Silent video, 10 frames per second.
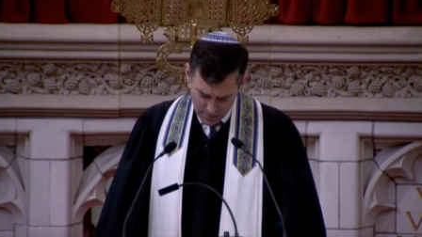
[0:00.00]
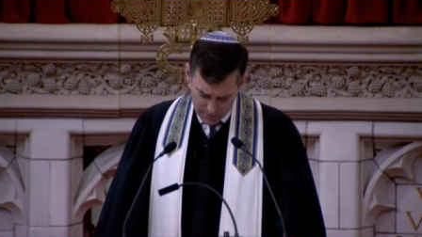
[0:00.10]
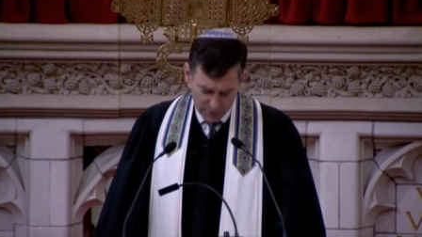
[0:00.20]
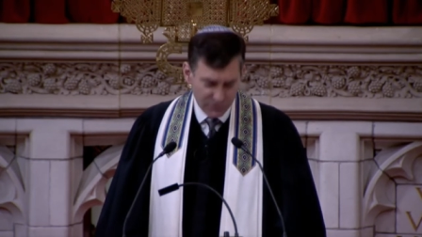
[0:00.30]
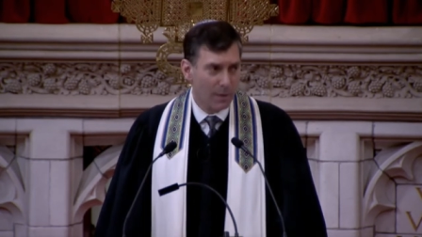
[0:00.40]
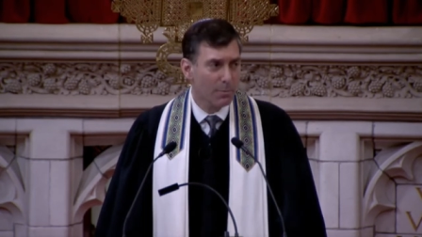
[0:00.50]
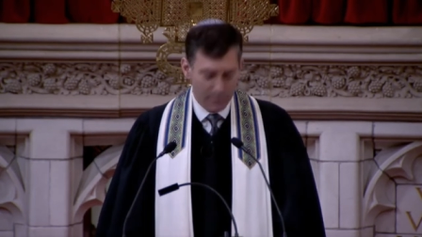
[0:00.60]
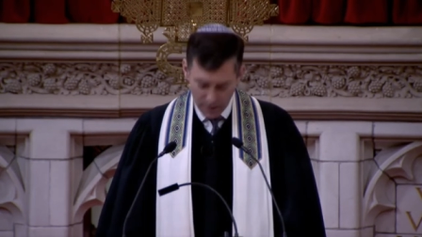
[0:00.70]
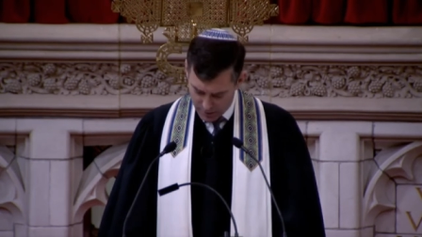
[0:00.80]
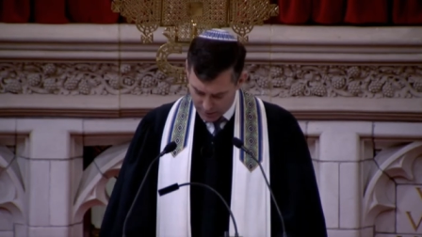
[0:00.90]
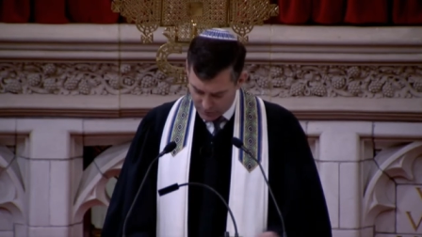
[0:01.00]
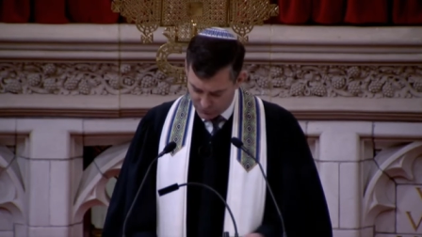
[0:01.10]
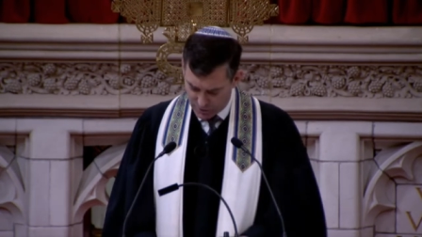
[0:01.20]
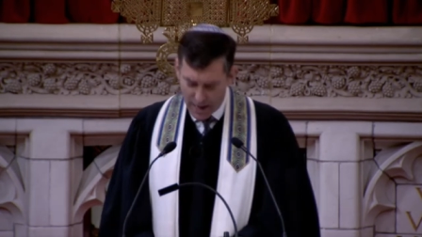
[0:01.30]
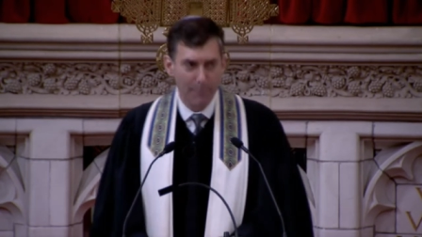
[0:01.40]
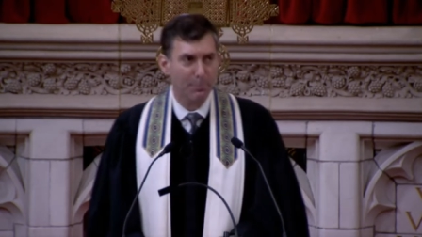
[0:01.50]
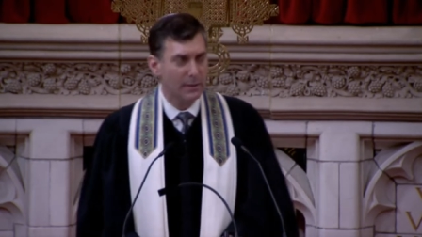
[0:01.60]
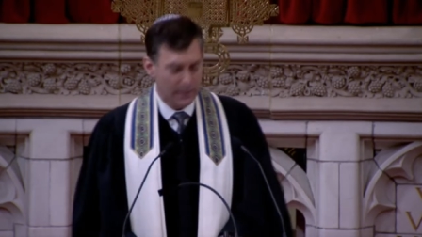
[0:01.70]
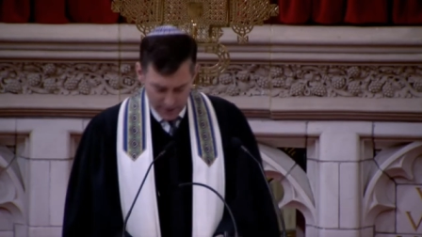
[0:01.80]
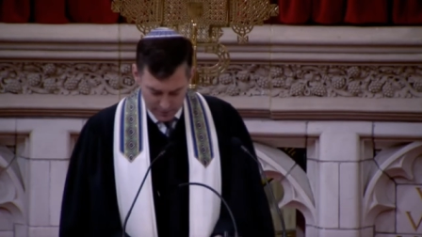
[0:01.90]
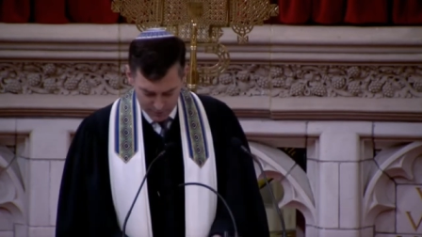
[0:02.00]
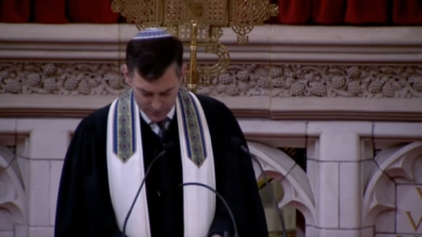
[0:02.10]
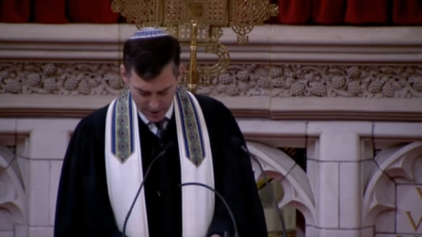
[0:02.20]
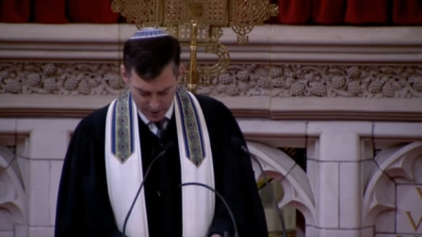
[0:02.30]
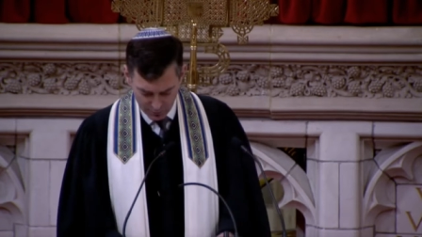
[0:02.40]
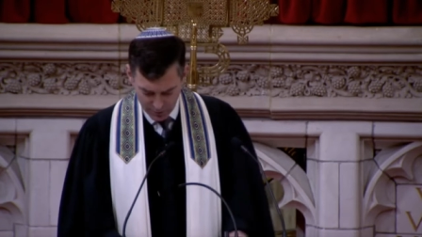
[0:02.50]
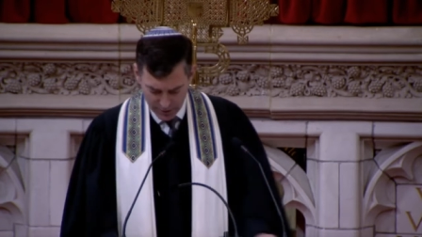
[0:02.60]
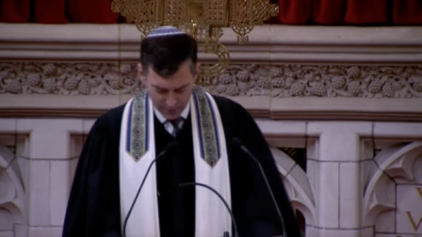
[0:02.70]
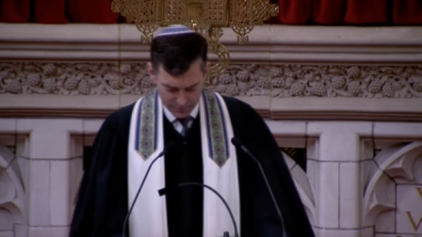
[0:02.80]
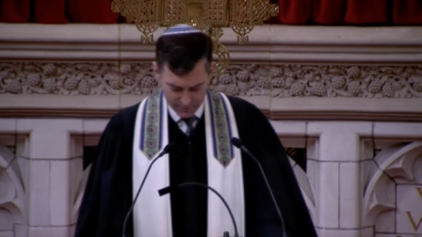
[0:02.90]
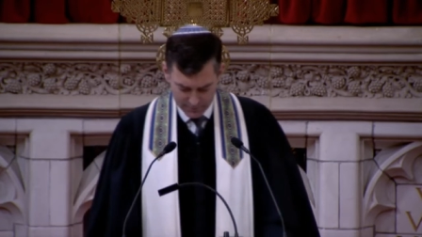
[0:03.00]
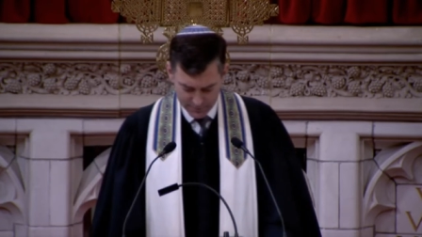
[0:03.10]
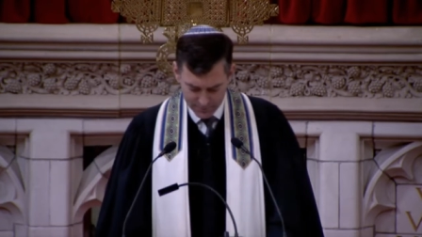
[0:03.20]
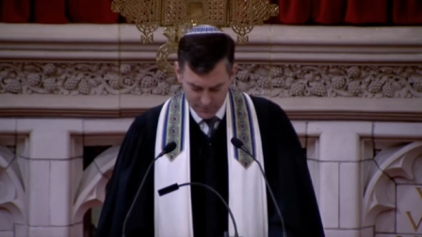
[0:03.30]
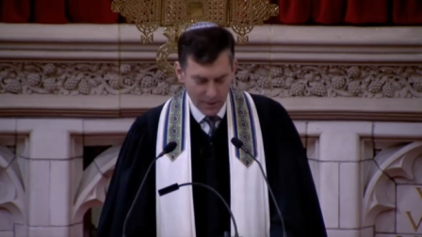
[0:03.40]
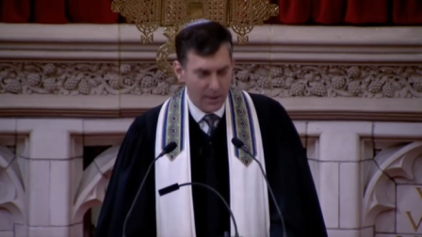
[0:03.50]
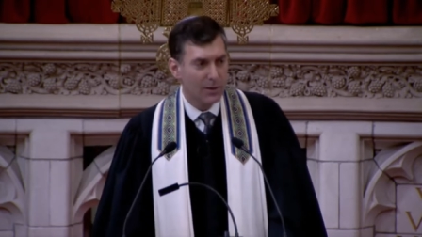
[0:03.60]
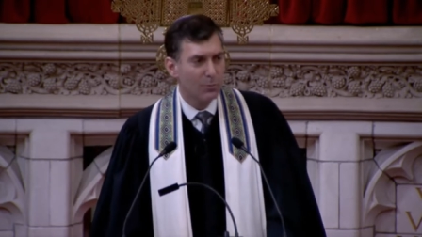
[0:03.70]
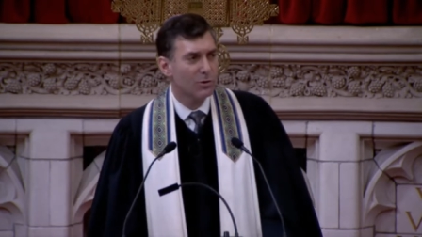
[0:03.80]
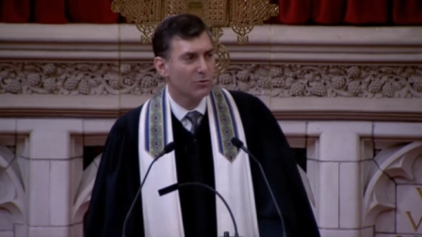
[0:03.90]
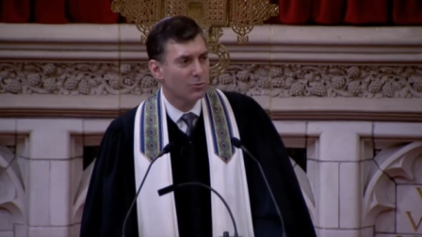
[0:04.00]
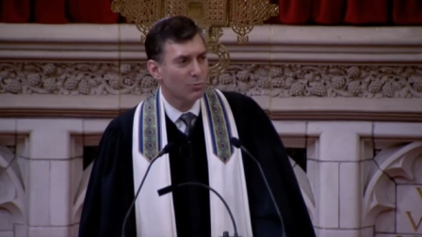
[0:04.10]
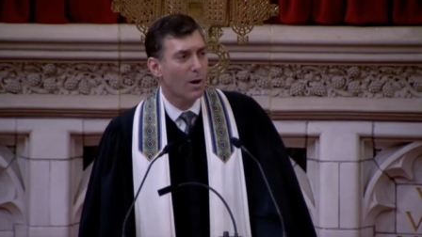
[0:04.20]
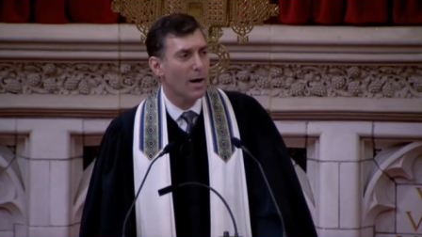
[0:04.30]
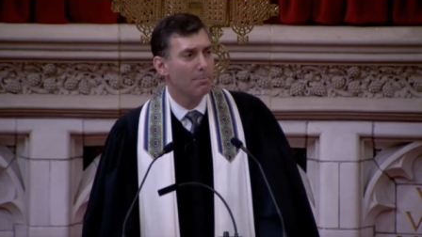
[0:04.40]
Now, some Americans are happy to keep it that way, which is why